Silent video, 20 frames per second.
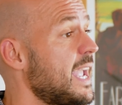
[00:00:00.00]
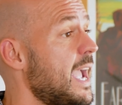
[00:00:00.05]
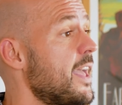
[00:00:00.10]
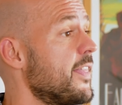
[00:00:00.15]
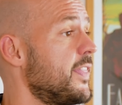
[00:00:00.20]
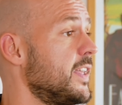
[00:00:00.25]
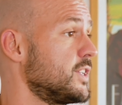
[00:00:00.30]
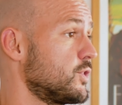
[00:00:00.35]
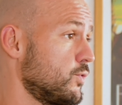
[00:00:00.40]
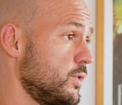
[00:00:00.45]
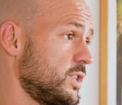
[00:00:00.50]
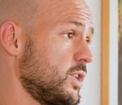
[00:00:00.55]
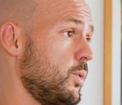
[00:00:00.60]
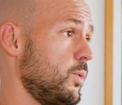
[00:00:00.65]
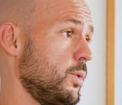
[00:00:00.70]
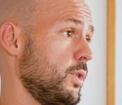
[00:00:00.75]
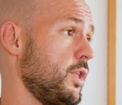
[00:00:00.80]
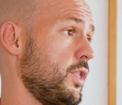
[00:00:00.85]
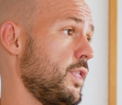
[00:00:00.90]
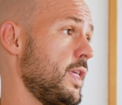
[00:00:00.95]
get this
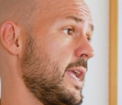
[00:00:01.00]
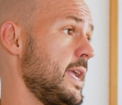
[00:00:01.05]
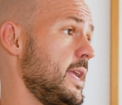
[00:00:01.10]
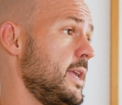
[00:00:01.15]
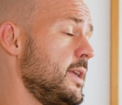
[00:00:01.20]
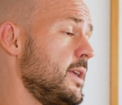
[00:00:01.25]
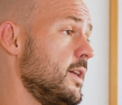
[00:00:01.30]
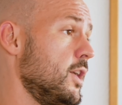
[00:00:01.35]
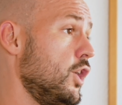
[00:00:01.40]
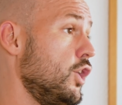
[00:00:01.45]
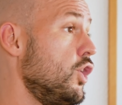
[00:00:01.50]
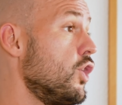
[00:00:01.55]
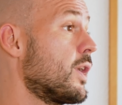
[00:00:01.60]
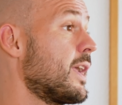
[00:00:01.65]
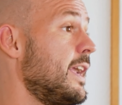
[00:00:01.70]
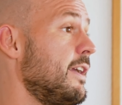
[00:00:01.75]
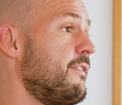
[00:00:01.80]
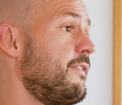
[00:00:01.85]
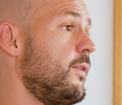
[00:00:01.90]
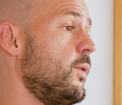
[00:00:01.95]
result that they are
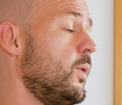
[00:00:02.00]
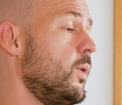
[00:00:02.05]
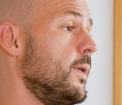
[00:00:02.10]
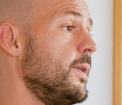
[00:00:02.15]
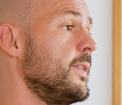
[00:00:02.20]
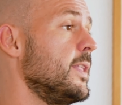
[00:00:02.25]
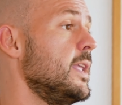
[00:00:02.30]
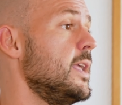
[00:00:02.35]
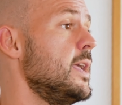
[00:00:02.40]
looking for?